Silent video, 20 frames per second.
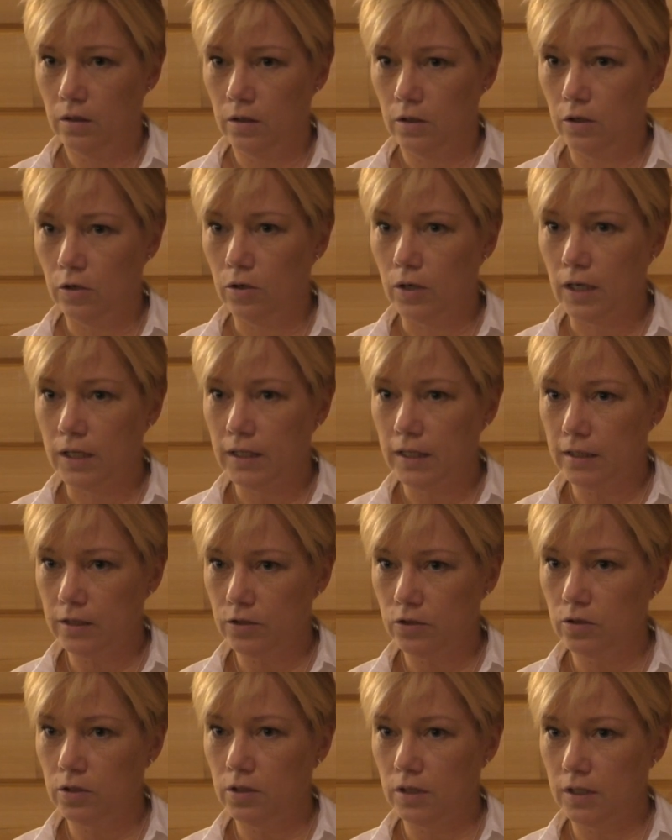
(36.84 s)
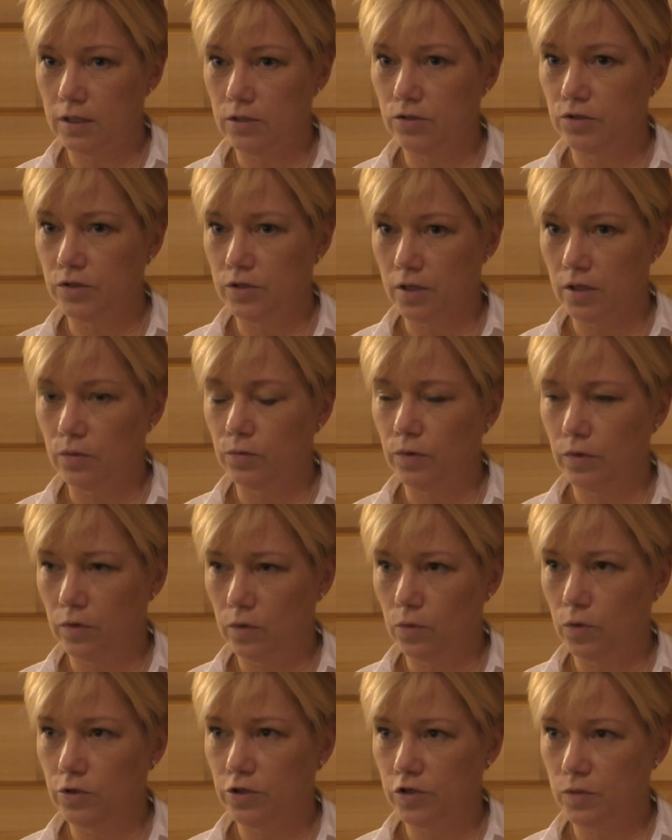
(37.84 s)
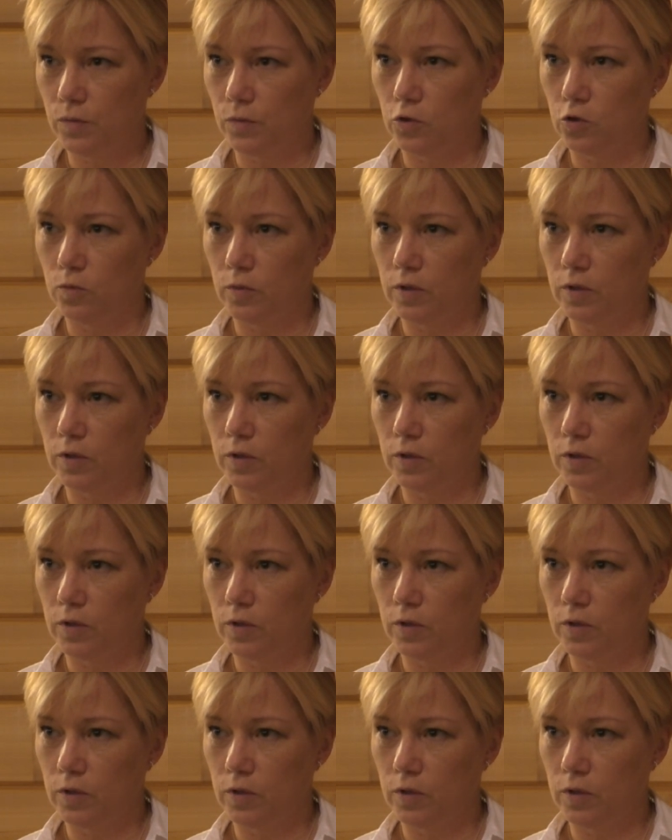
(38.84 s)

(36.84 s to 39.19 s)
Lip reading: No, I'd actually like to start with the worst moment.